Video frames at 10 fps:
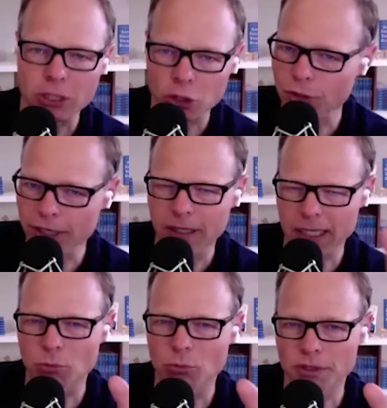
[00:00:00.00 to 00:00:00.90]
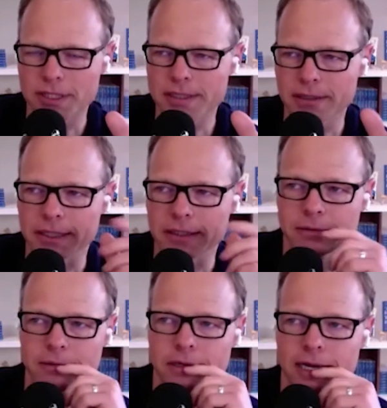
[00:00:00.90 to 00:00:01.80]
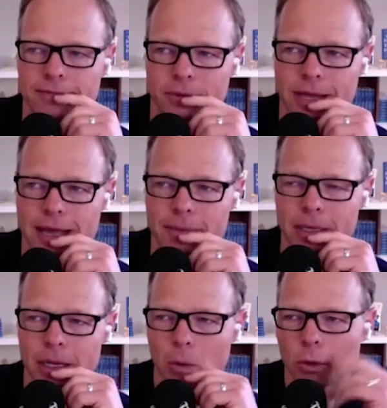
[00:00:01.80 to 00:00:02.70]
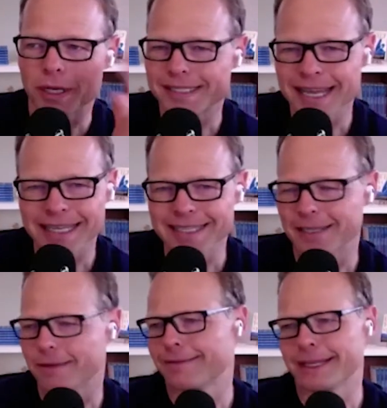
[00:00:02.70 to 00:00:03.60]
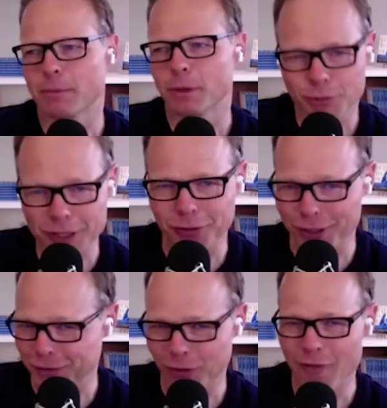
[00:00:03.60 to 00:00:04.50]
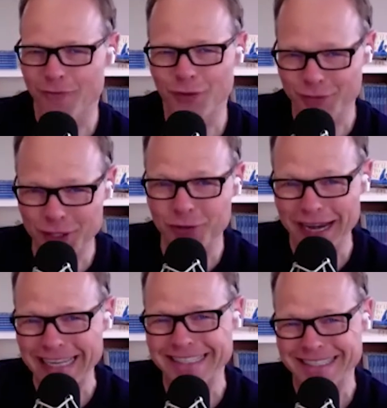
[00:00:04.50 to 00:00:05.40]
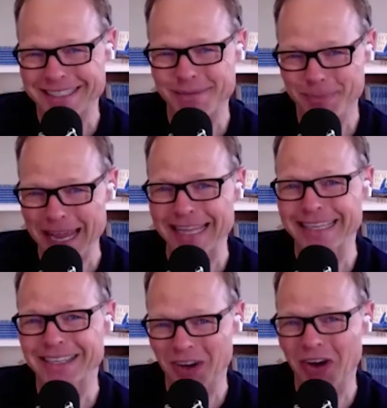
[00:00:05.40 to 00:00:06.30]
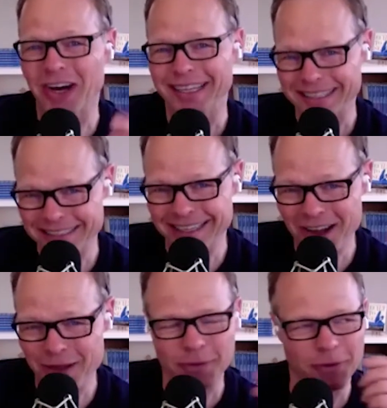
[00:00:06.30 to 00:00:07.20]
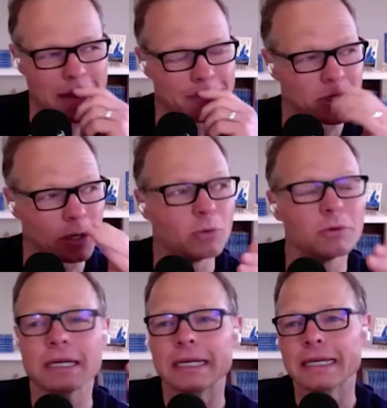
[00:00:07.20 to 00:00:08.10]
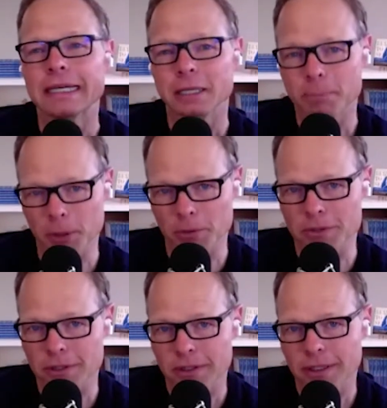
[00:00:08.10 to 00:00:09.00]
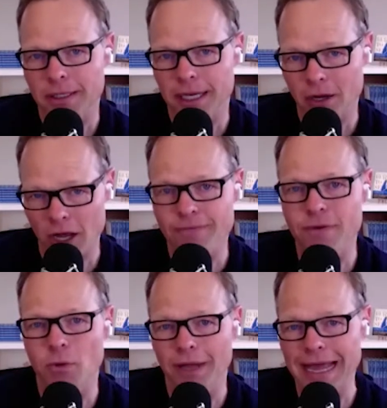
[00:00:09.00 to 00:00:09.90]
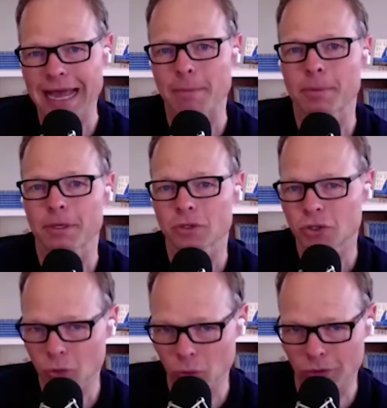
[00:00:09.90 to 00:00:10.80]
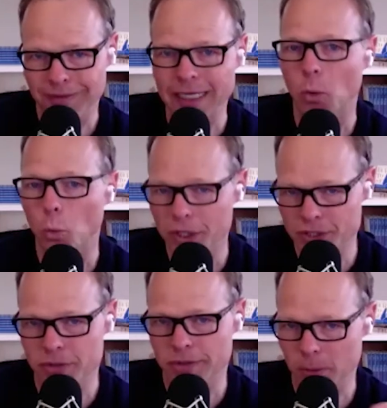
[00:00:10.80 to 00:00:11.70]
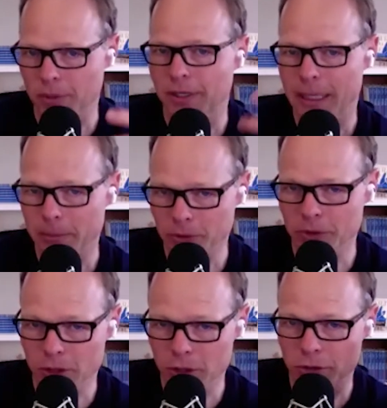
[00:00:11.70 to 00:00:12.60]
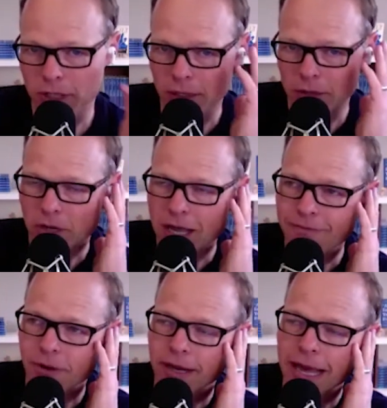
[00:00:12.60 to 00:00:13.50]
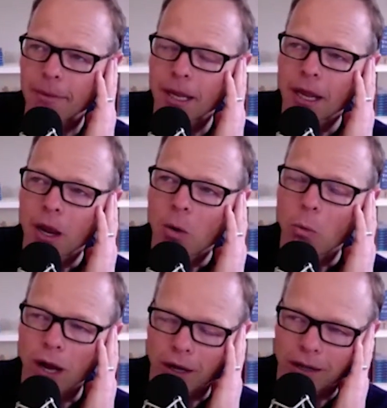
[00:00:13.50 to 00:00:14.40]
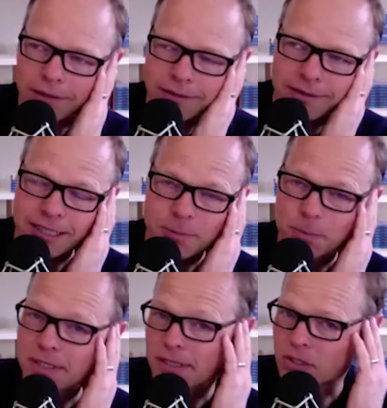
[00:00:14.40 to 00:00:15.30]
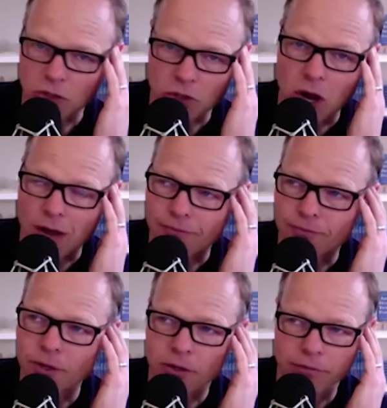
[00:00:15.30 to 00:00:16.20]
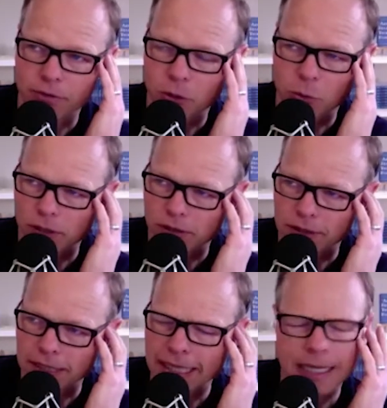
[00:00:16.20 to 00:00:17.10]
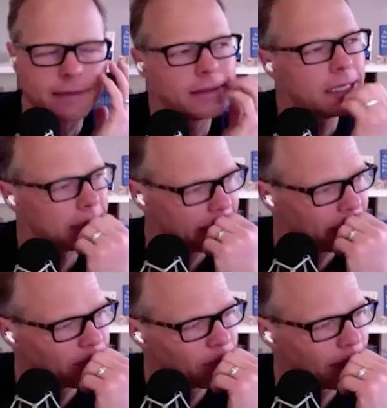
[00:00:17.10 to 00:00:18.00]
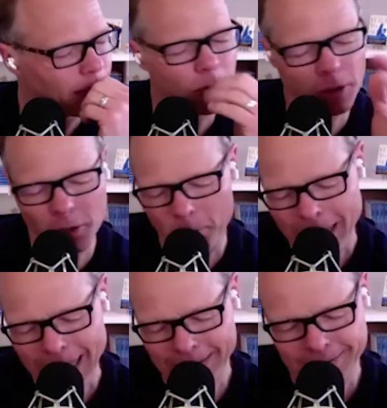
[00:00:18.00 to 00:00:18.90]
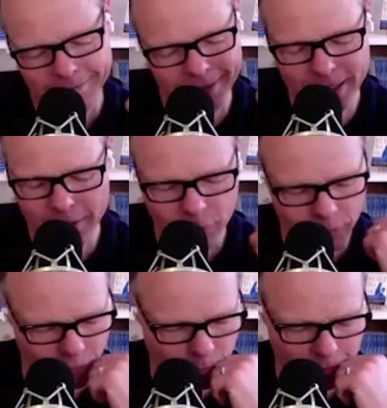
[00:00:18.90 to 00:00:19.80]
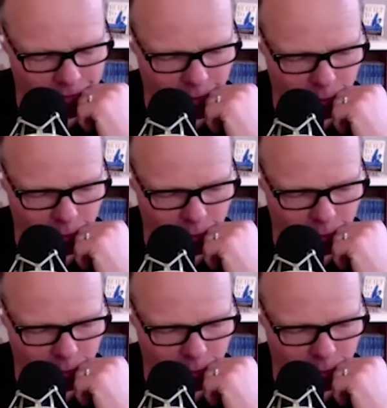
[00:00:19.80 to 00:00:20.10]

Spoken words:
create like a really slick iPhone app. Well, Gizdecki said, like, most restaurants don't have $50,000 to spend on an iPhone app. So he built an iPhone app tool, like a wizard that would enable you to create your own iPhone app. Well, this business took off very, very quickly. And I think, if I'm going to go back, I interviewed him for Built to Sell